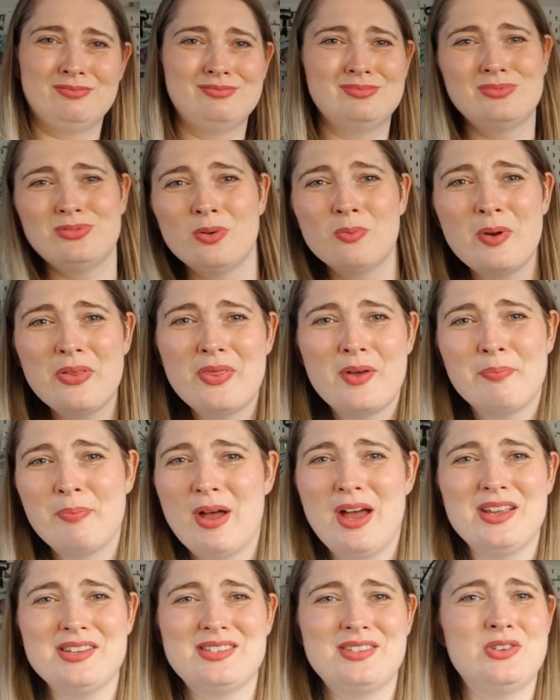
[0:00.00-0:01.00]
from when the
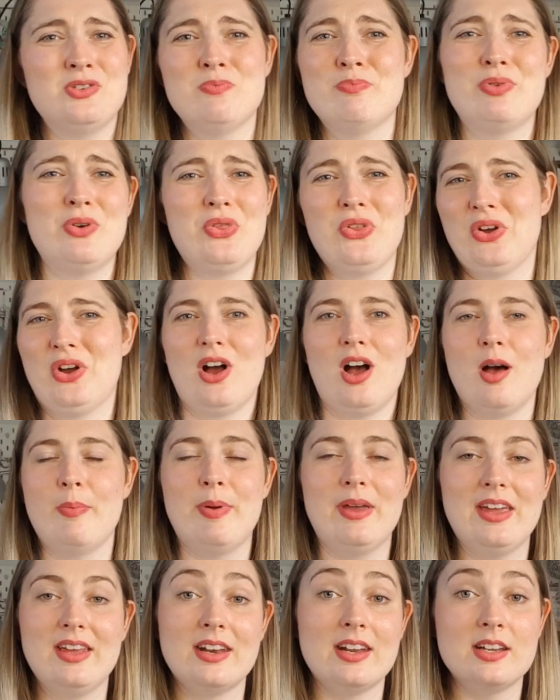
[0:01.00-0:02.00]
person who put the
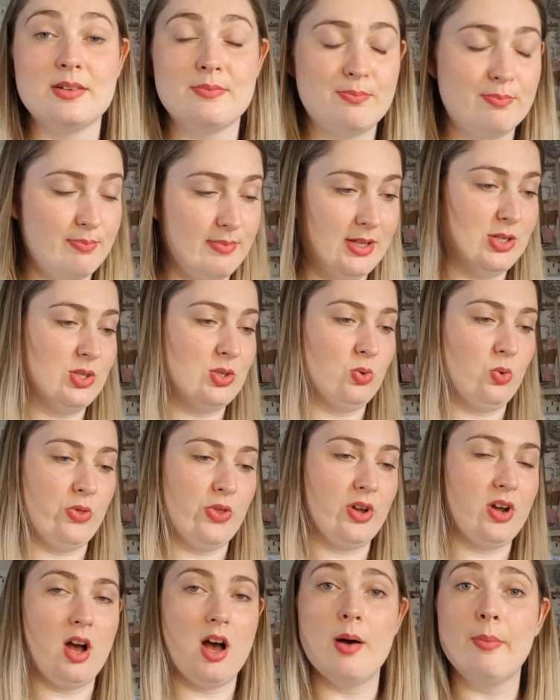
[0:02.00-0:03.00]
carpet in installed
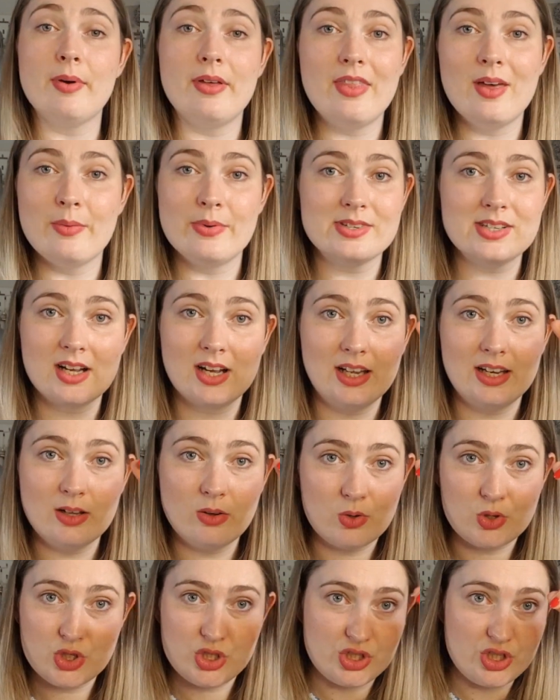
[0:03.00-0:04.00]
the carpet. There was like a
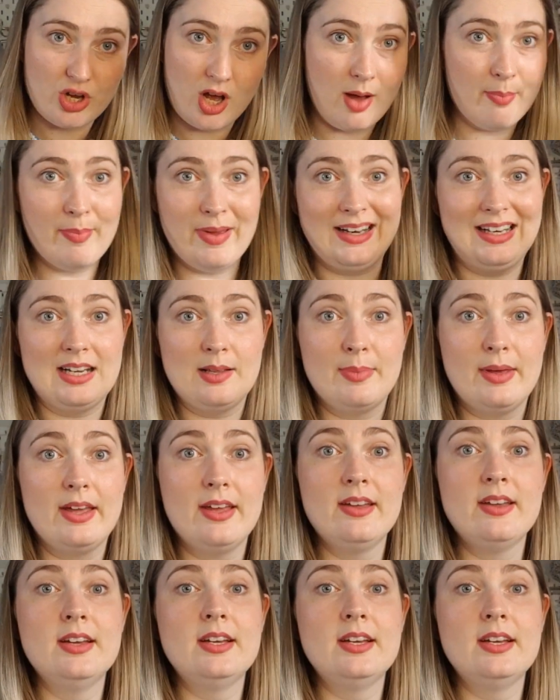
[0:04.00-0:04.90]
little sharp metally bit,